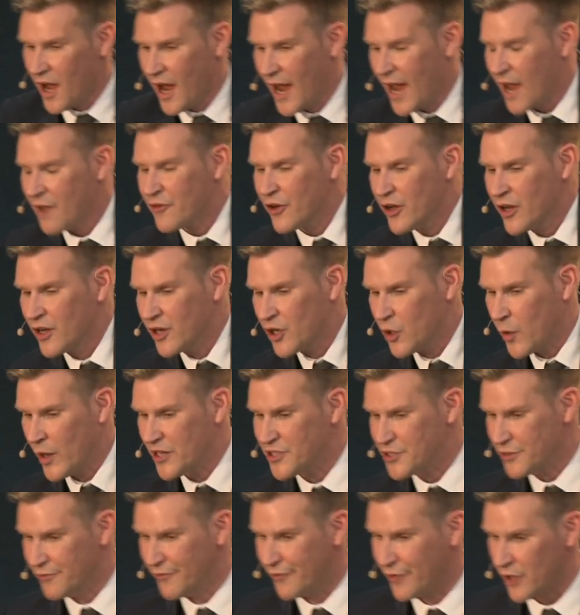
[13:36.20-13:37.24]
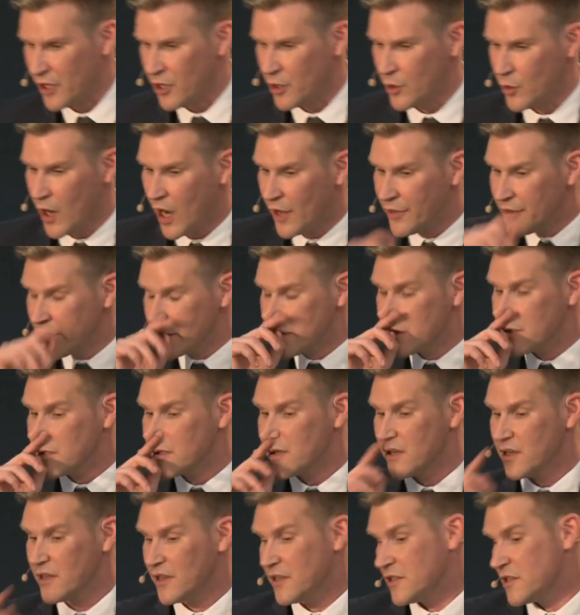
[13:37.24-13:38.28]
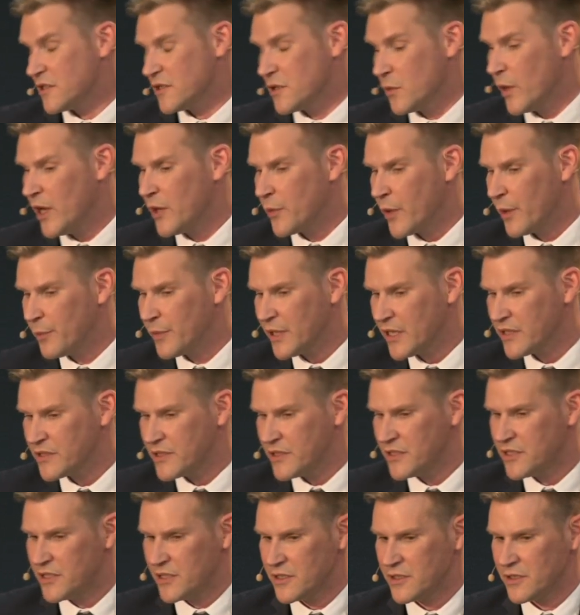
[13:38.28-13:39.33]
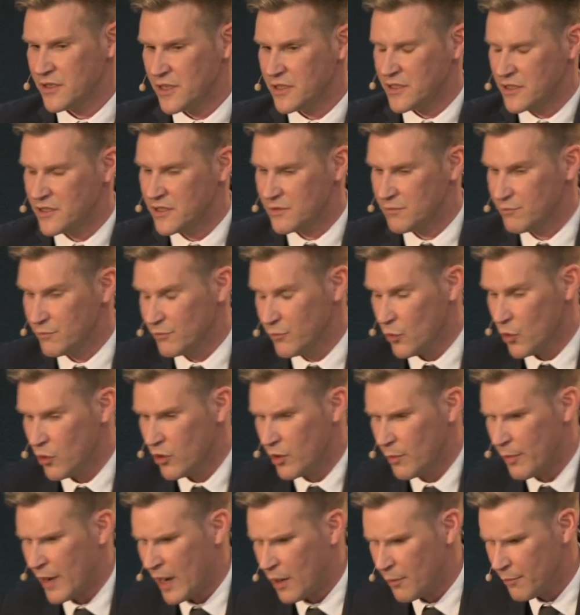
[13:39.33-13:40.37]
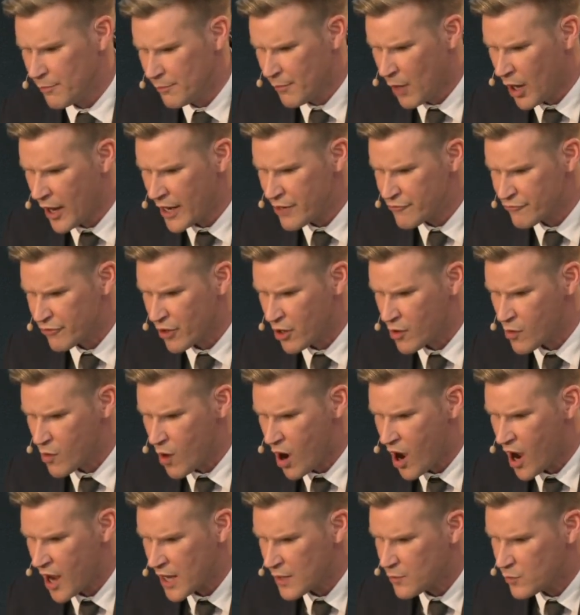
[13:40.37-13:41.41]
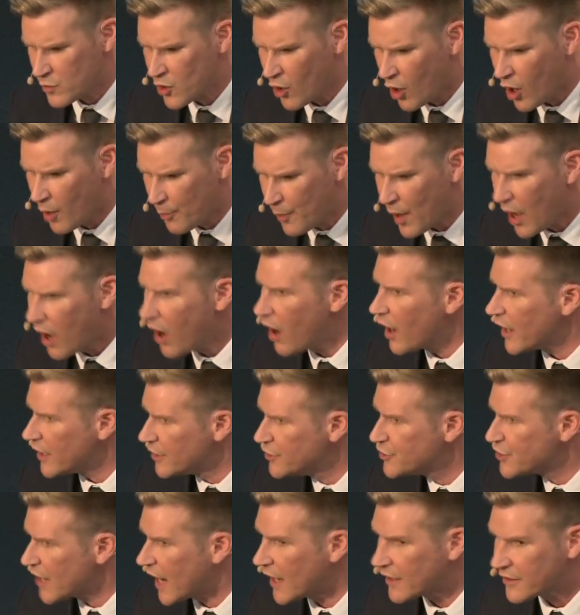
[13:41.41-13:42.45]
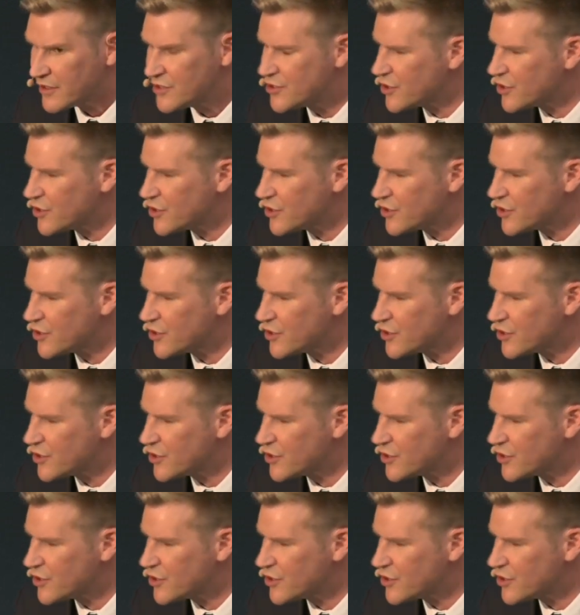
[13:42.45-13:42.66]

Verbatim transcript: I have a question for you, and this is a, this is a weird one because this is this is more about my role. I got a part in Jack the